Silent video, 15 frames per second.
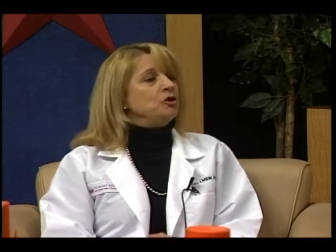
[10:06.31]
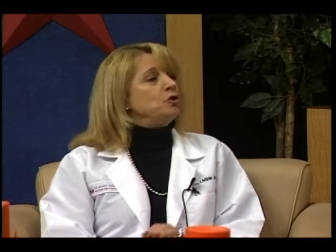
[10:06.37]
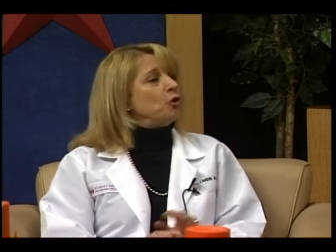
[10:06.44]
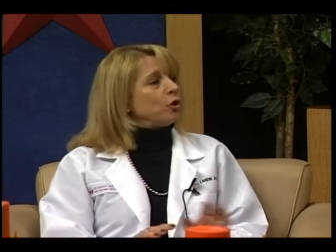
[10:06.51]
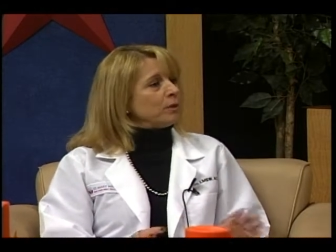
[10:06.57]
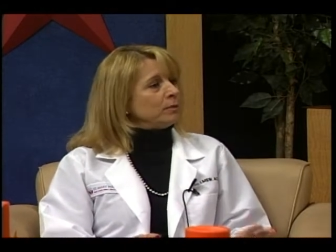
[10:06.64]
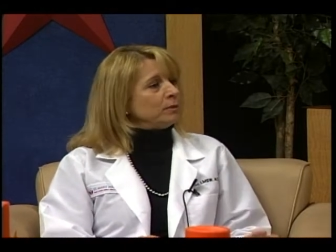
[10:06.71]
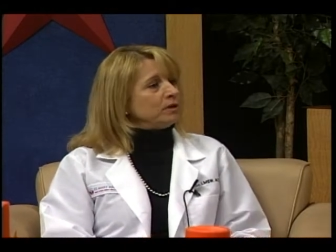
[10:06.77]

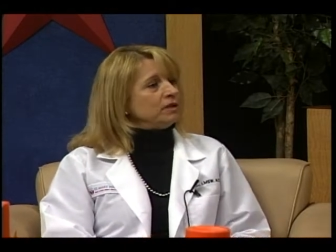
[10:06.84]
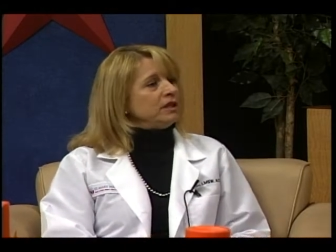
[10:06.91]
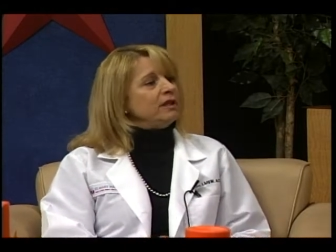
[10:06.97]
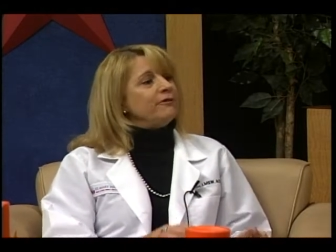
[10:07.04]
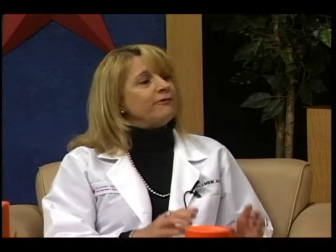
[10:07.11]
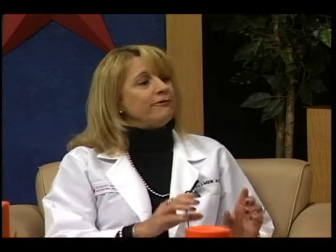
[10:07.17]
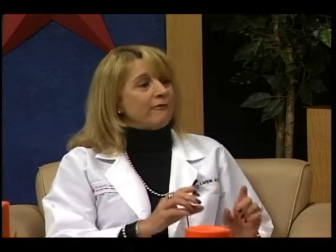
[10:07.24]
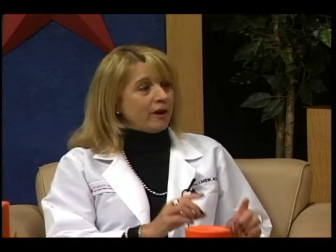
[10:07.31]

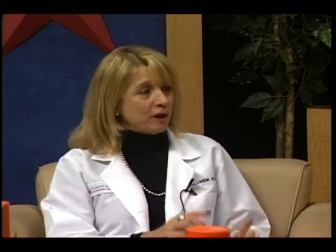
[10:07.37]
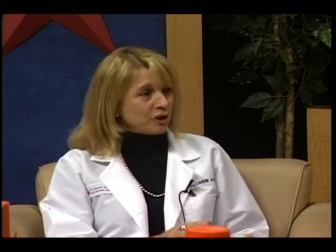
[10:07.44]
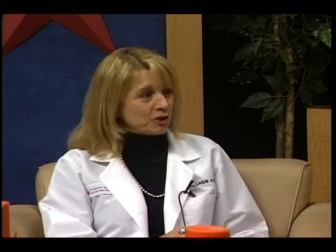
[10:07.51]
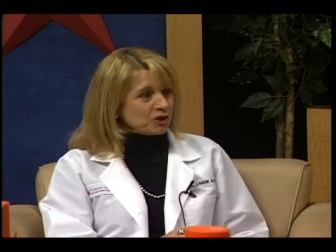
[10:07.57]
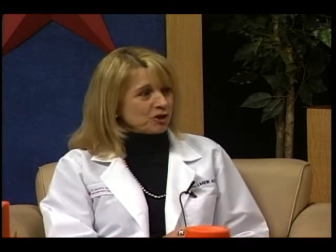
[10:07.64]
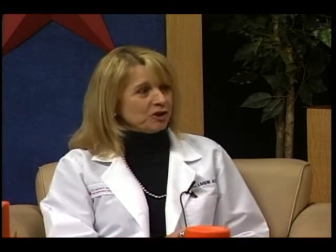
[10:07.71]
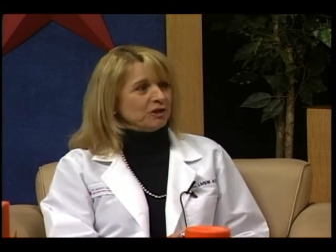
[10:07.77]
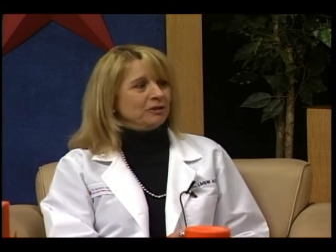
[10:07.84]
Normally
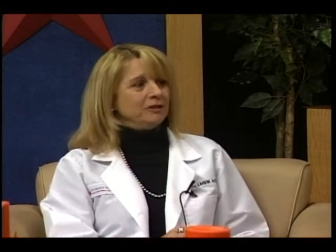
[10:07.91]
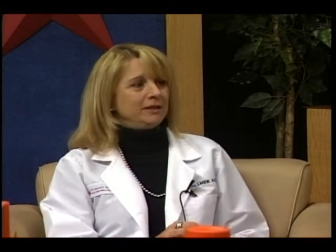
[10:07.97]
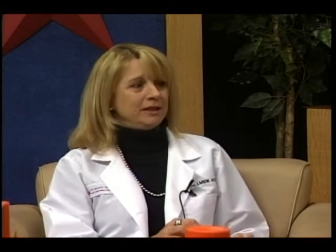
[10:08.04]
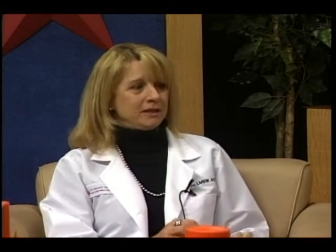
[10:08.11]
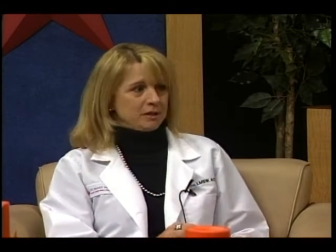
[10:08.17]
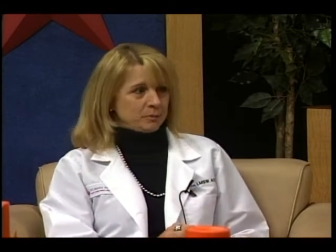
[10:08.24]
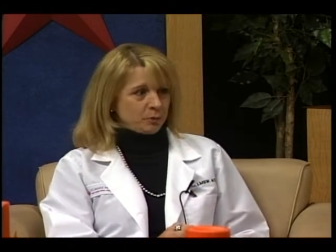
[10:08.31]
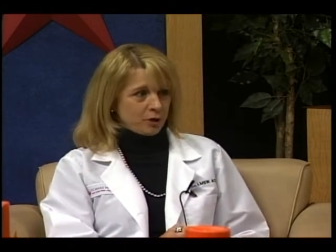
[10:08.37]

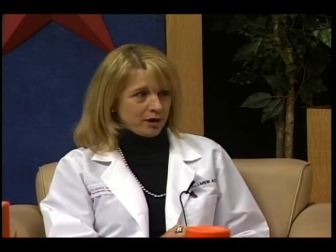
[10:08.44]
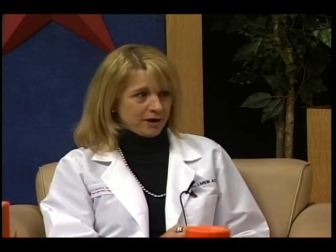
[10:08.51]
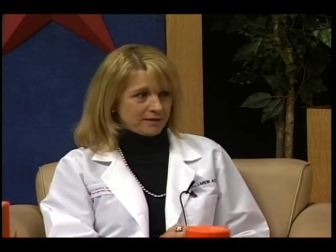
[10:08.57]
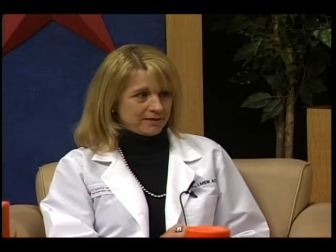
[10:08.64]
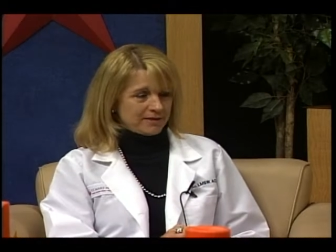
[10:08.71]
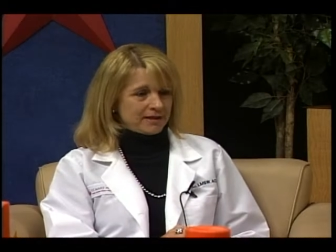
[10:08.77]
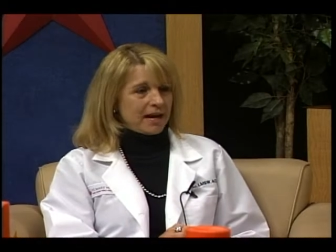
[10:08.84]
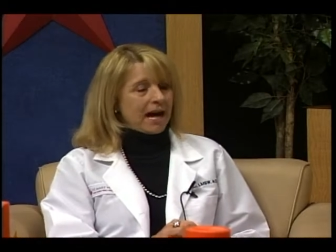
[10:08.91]
functionally
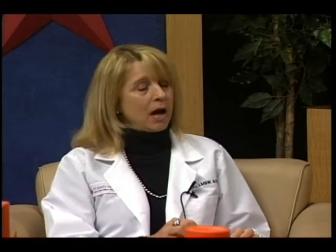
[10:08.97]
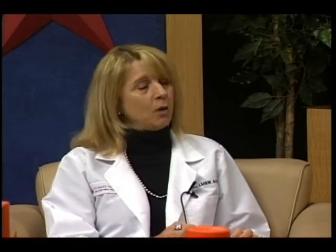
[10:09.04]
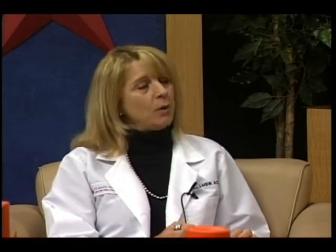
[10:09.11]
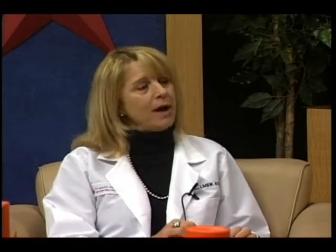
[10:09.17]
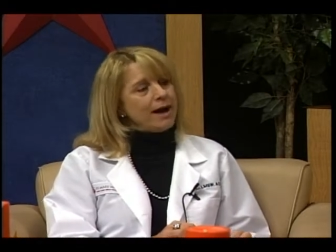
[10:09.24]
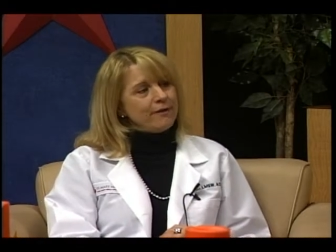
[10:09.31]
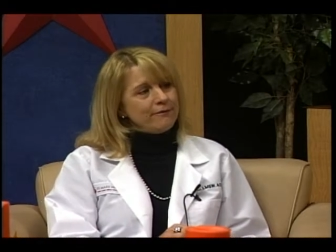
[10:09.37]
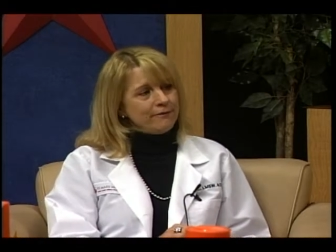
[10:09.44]
depressed,
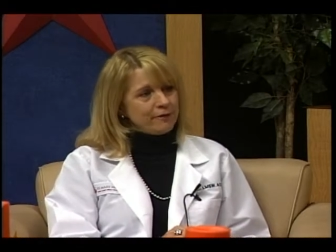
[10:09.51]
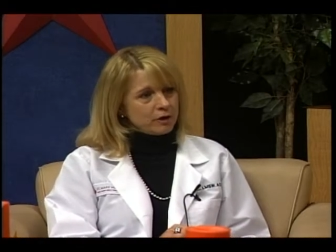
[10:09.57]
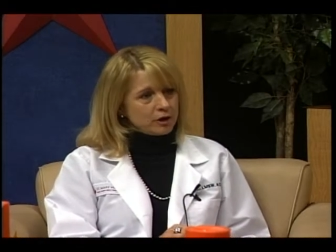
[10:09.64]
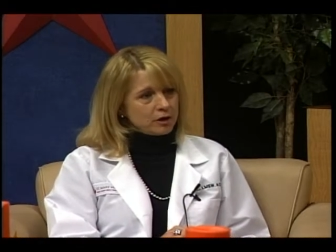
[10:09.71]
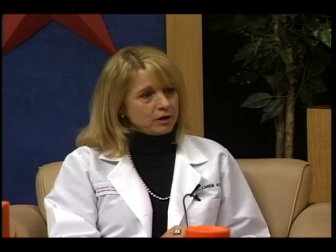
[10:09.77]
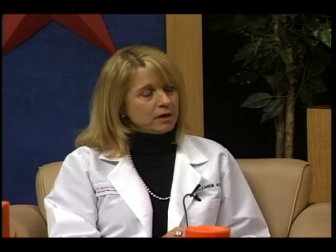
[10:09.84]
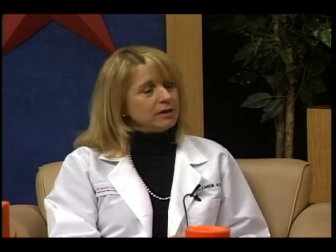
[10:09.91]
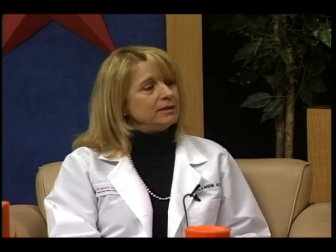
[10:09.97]
however,